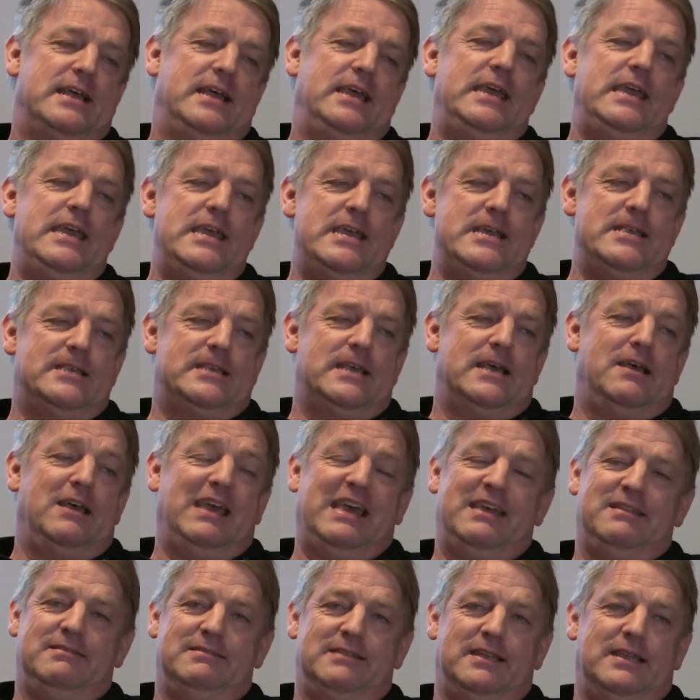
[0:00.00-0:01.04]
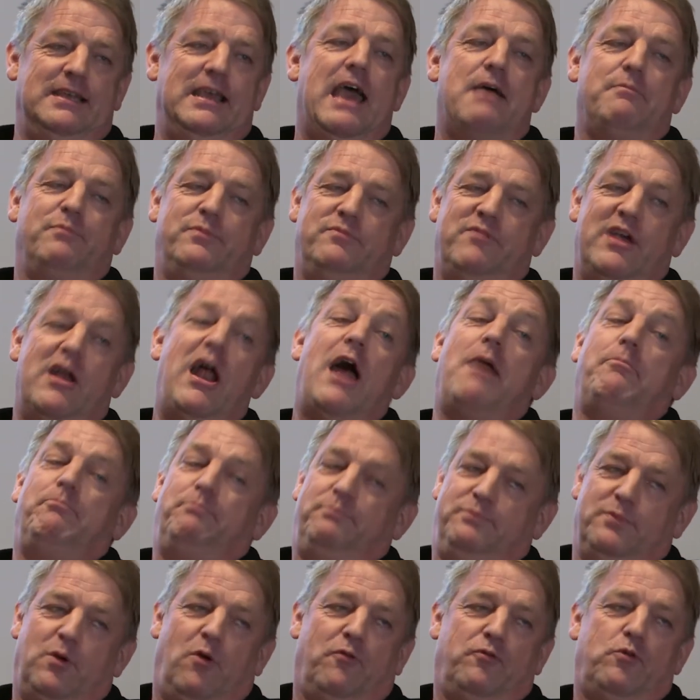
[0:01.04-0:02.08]
is, there are,
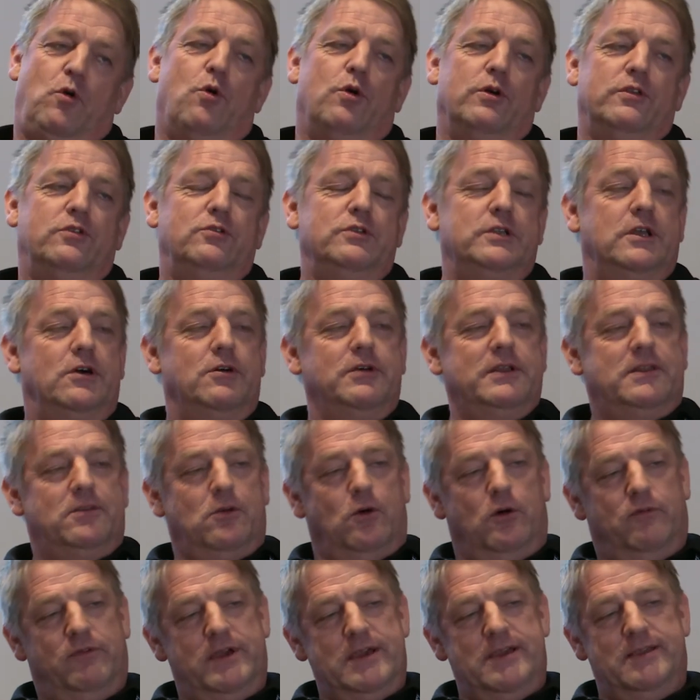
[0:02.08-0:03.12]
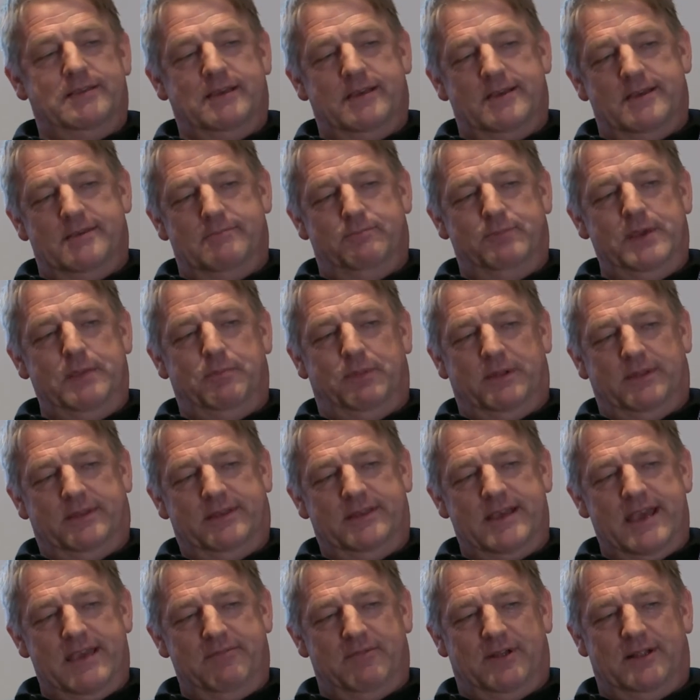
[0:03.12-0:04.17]
of course, it's always, people
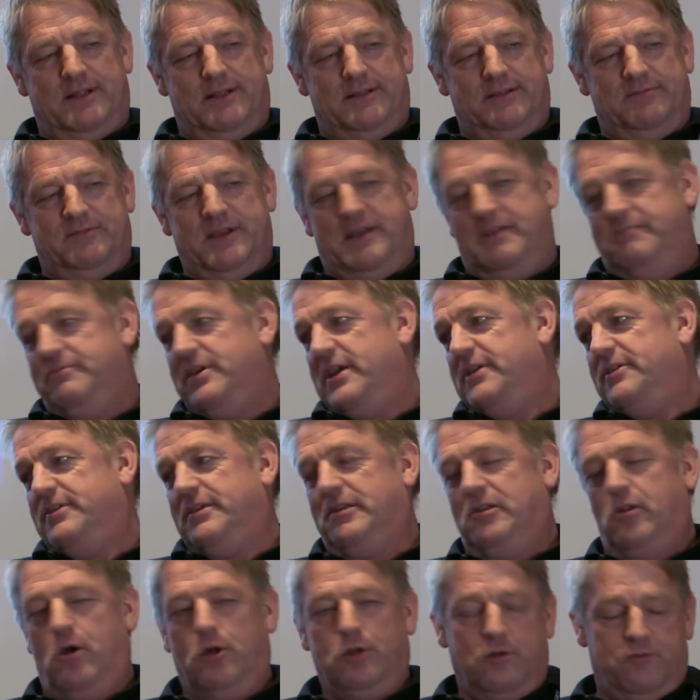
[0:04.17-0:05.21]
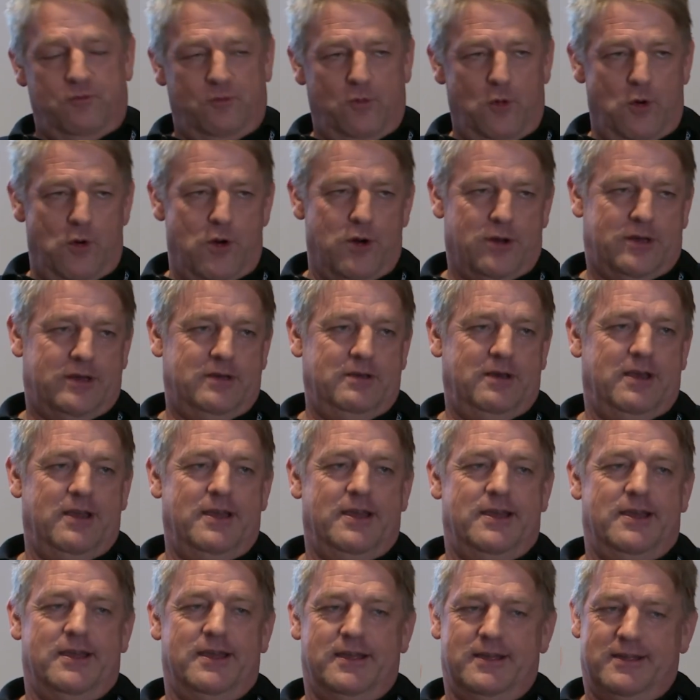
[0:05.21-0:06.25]
say, well, there's a lot of work
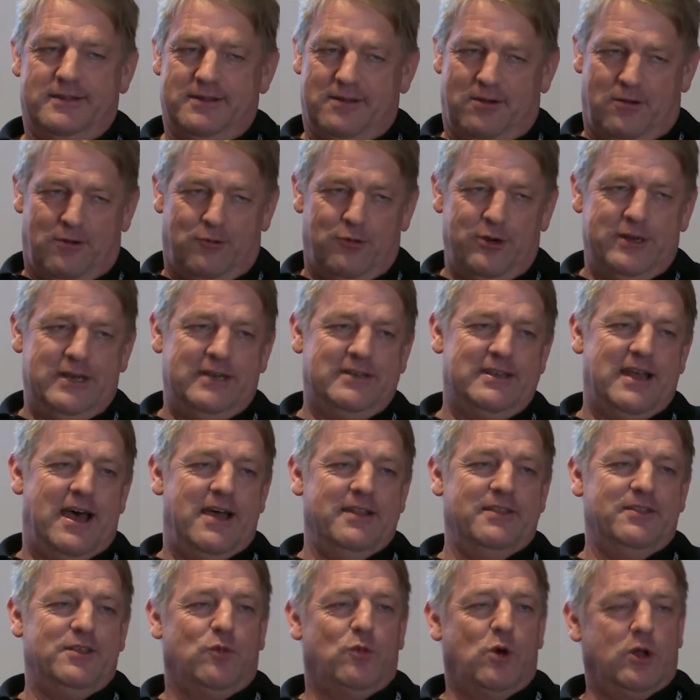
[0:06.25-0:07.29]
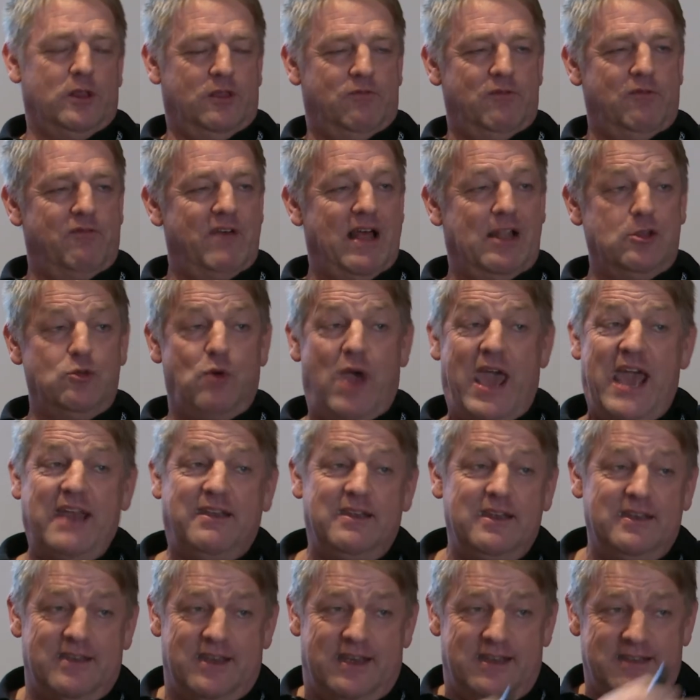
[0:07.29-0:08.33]
already done, so what's the value
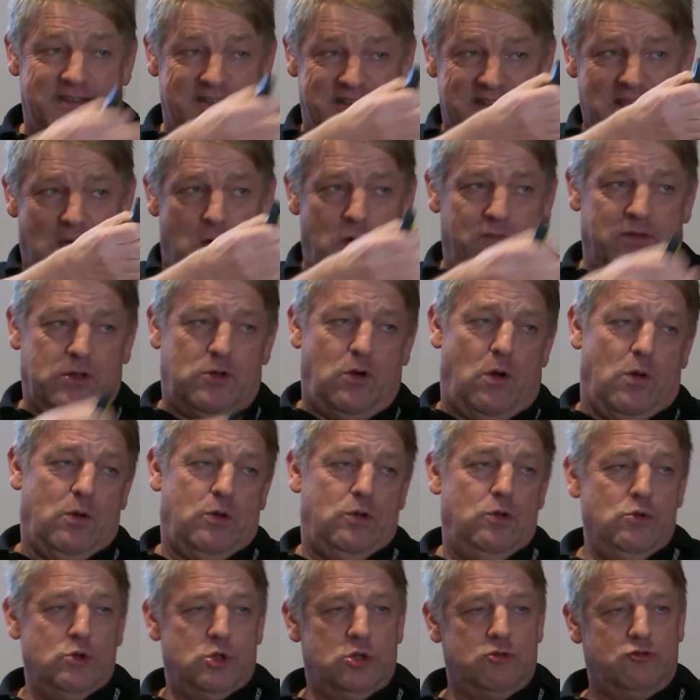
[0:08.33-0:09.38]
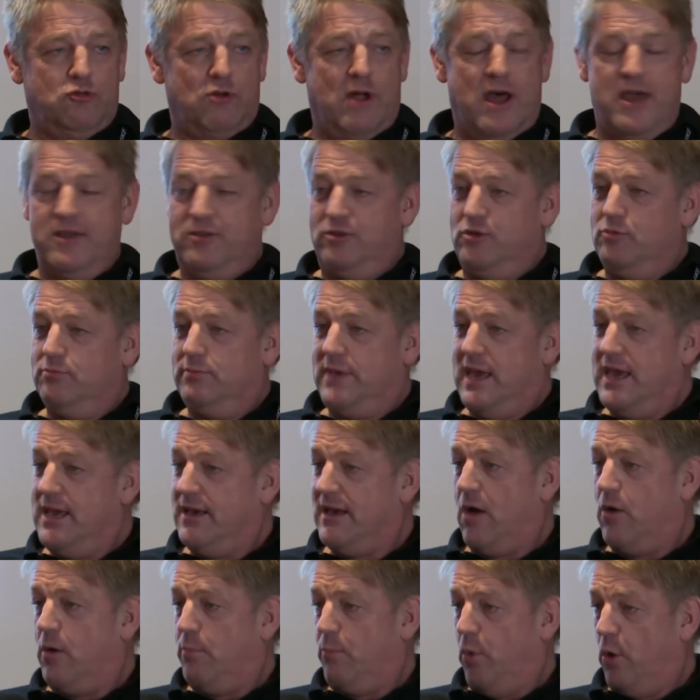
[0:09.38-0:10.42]
added? And now the conclusion tries to make
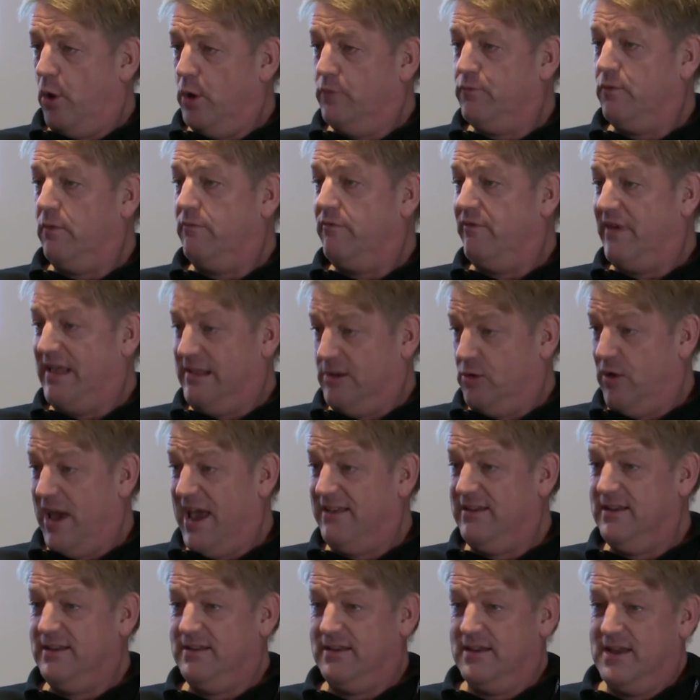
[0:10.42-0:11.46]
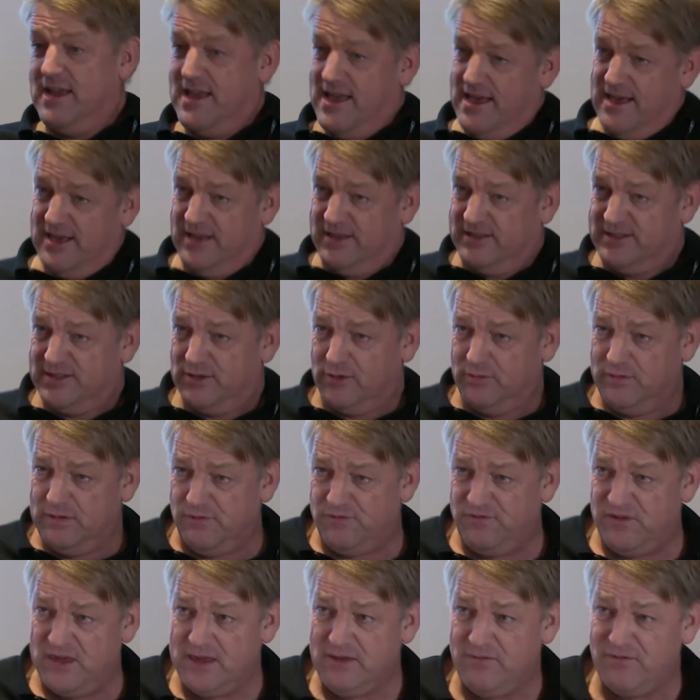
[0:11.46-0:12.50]
our point for value added. So we
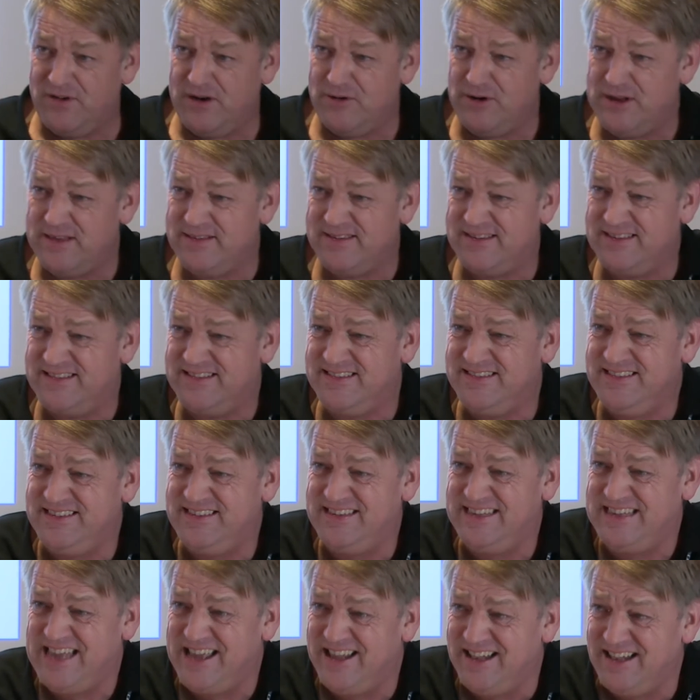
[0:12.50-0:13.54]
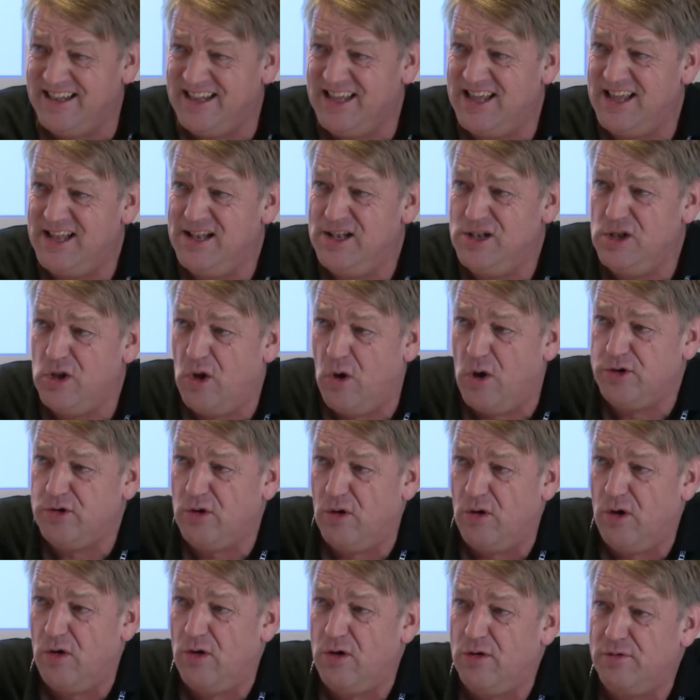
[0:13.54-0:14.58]
think there is still a
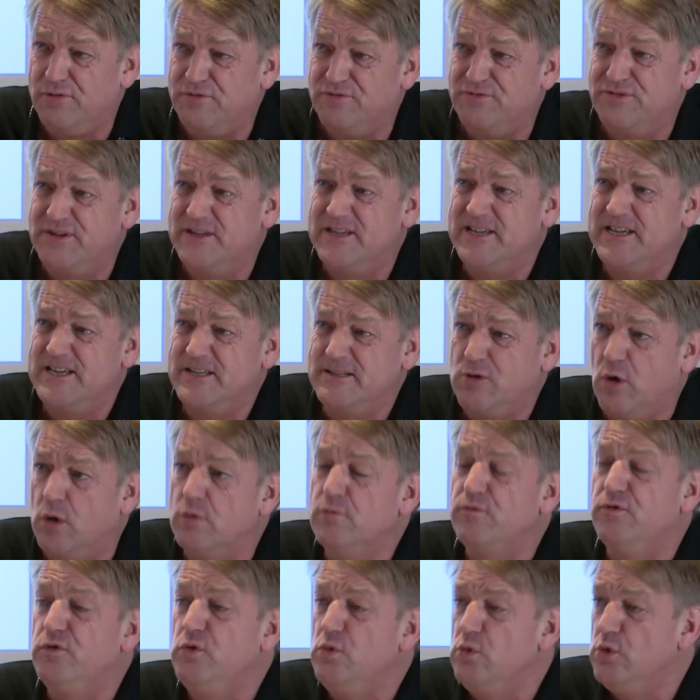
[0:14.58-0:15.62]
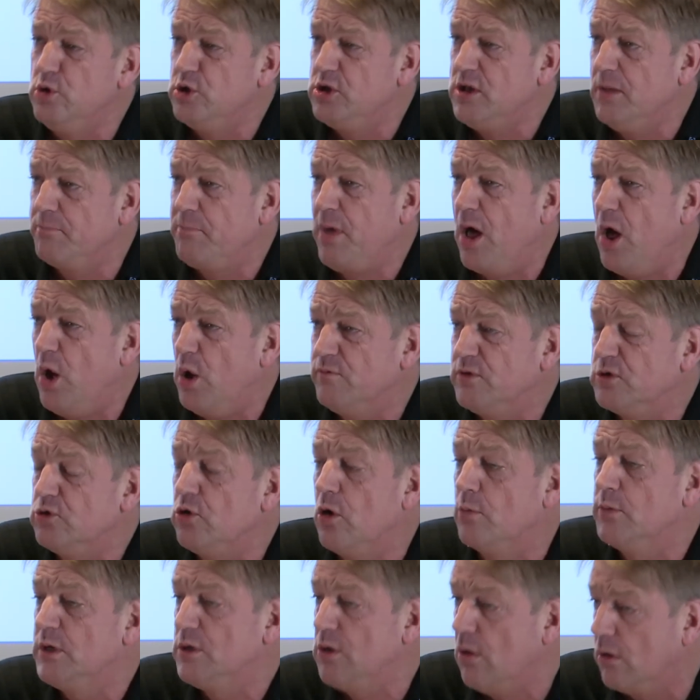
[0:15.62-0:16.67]
lot of confusion about the
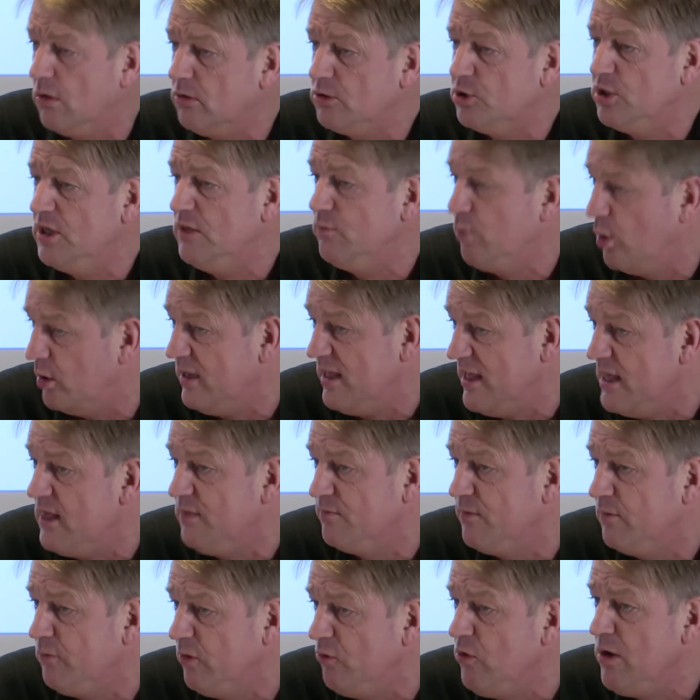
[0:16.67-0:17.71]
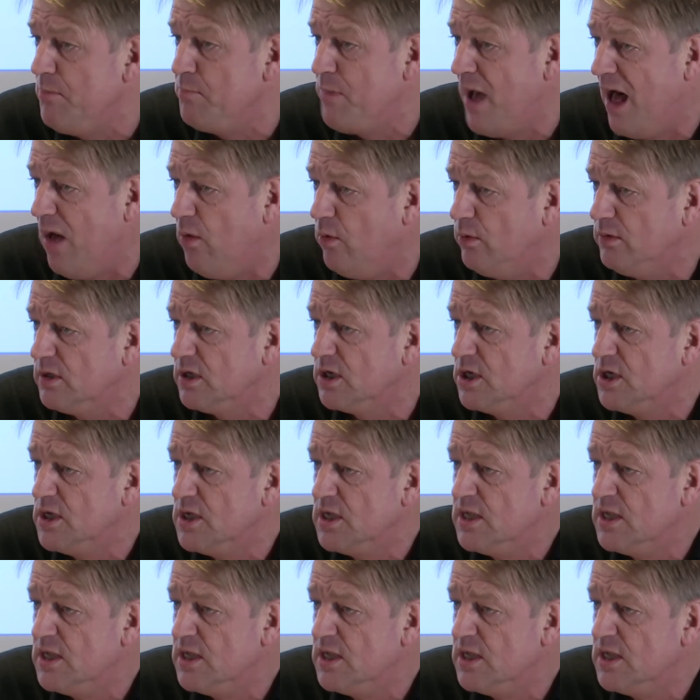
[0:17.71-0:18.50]
terminology, what is the rebound?